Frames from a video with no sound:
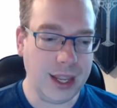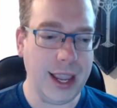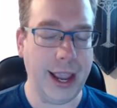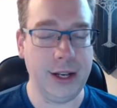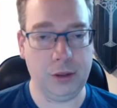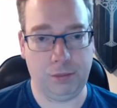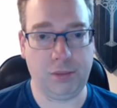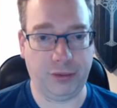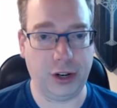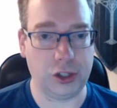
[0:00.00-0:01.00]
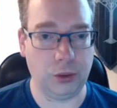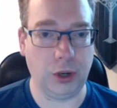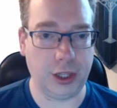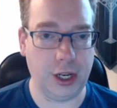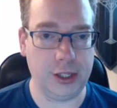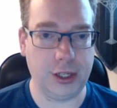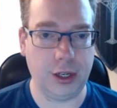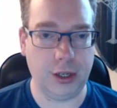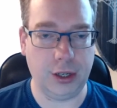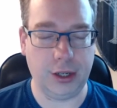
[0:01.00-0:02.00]
and professional work that he's
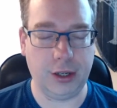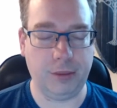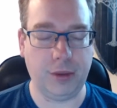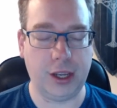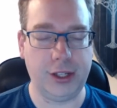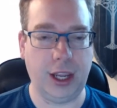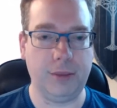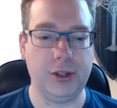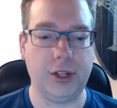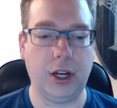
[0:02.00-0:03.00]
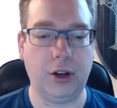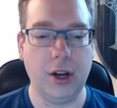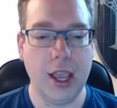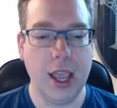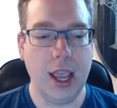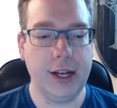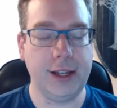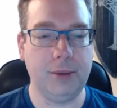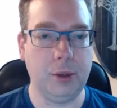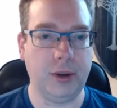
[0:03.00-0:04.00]
done as a game designer, and he's
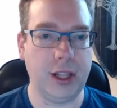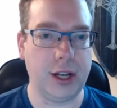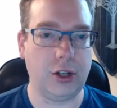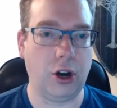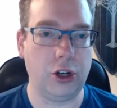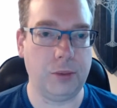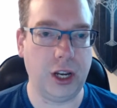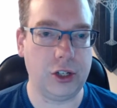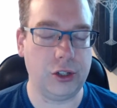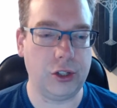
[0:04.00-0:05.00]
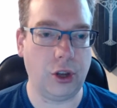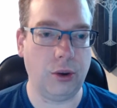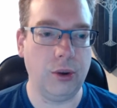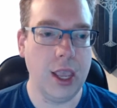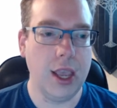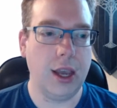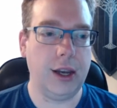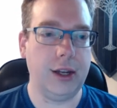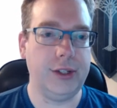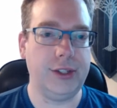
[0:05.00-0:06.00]
able to bring that to Archmage. And so
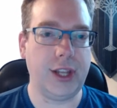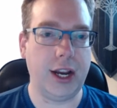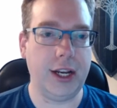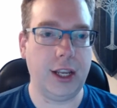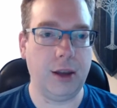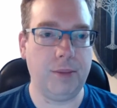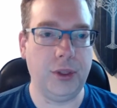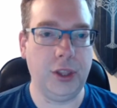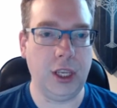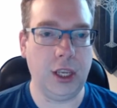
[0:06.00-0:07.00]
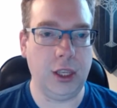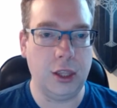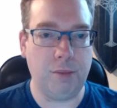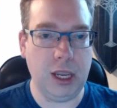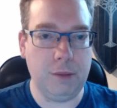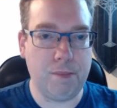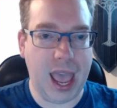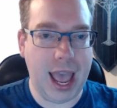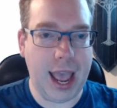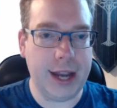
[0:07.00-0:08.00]
designing up the big
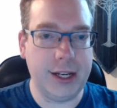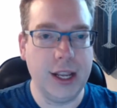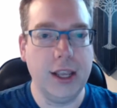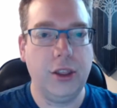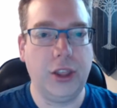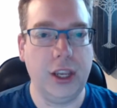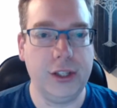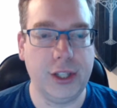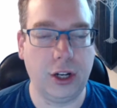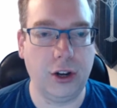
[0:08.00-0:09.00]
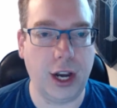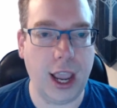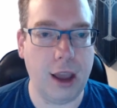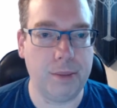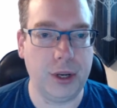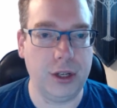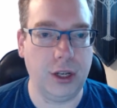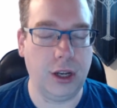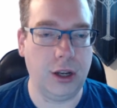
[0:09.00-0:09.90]
bad things that are going to happen